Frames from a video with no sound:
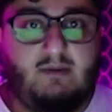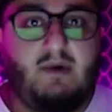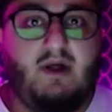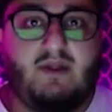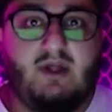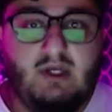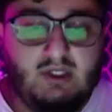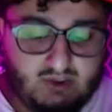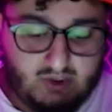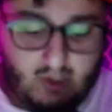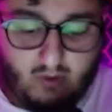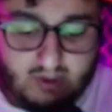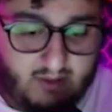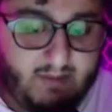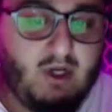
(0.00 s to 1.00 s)
a month.
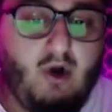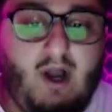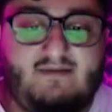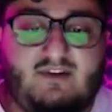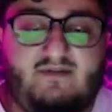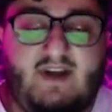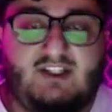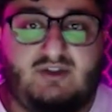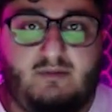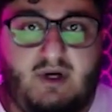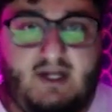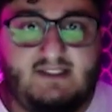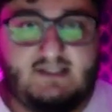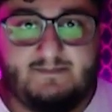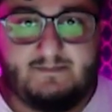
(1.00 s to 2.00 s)
So let me go after fashion
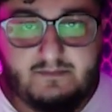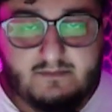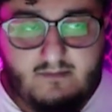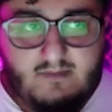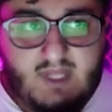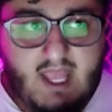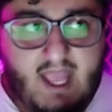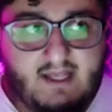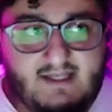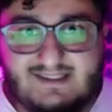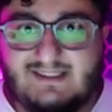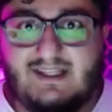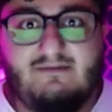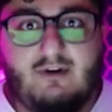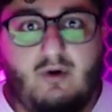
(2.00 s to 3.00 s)
brands. And
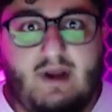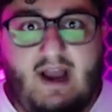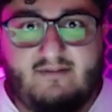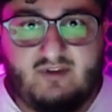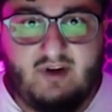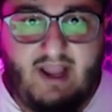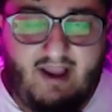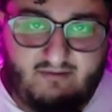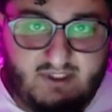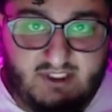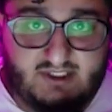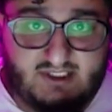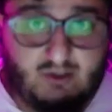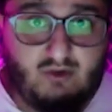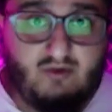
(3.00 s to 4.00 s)
instead of going after every
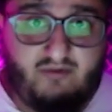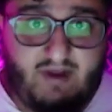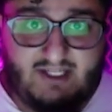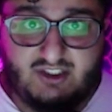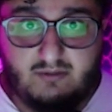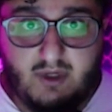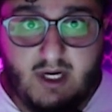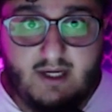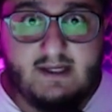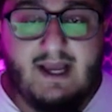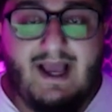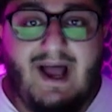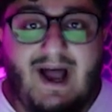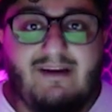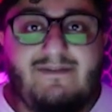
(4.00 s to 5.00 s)
single fashion brand,
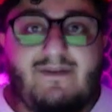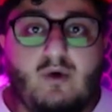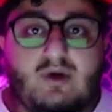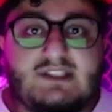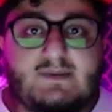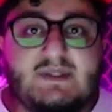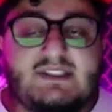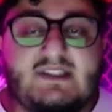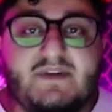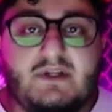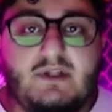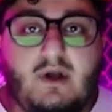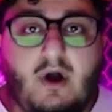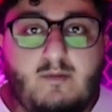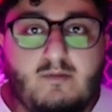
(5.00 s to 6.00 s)
I focused
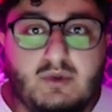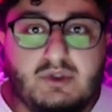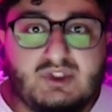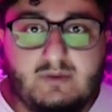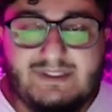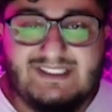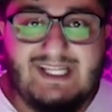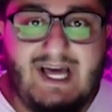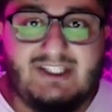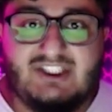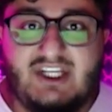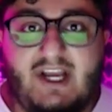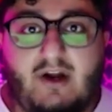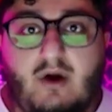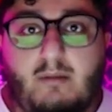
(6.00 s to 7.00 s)
specifically on
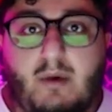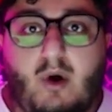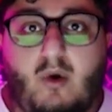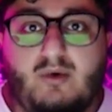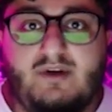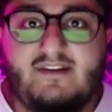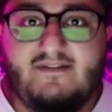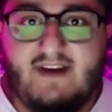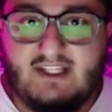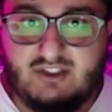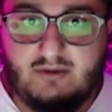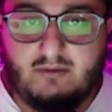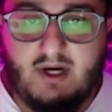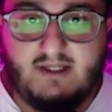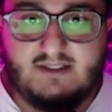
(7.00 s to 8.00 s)
Muslim/Arab-owned
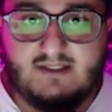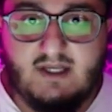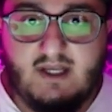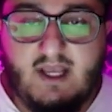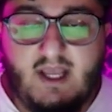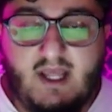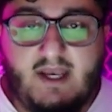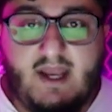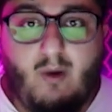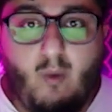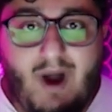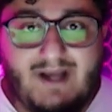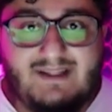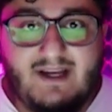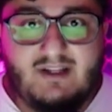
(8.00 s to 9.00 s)
fashion brands. Now,
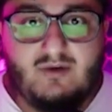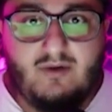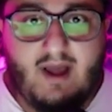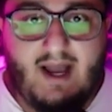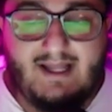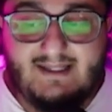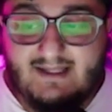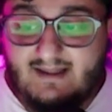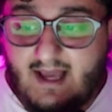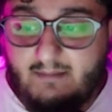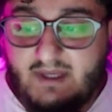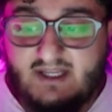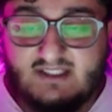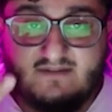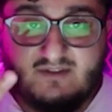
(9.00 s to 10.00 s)
why did I do that? I did that
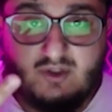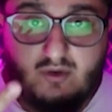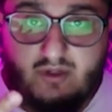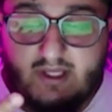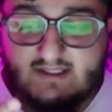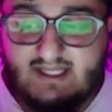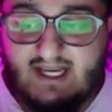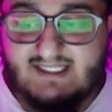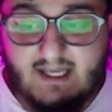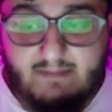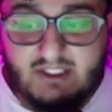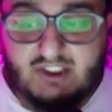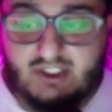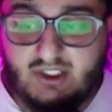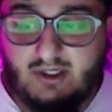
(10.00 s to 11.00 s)
because of 2 things. As I
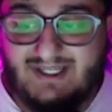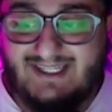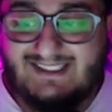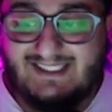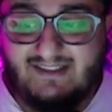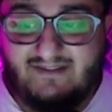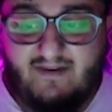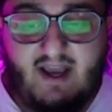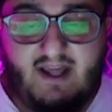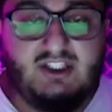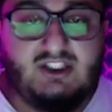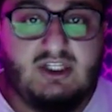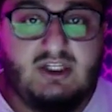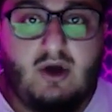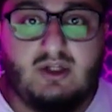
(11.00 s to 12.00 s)
mentioned here, it's an
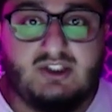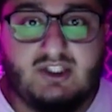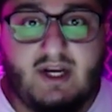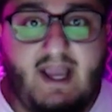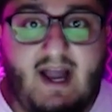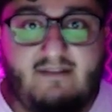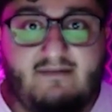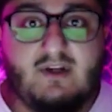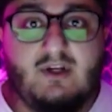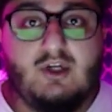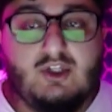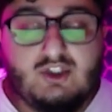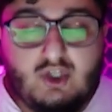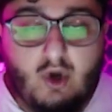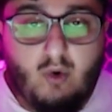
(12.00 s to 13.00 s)
advantage and knowledge that I have.
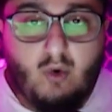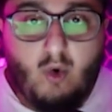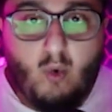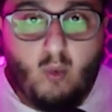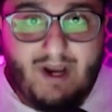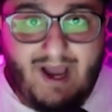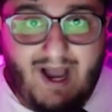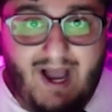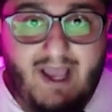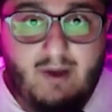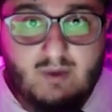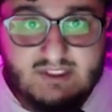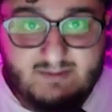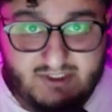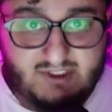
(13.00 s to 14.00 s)
So when I
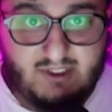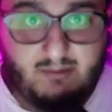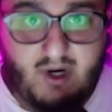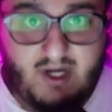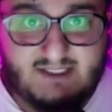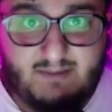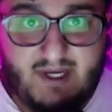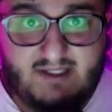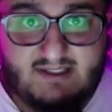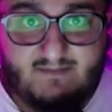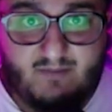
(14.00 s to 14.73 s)
was pitching prospects,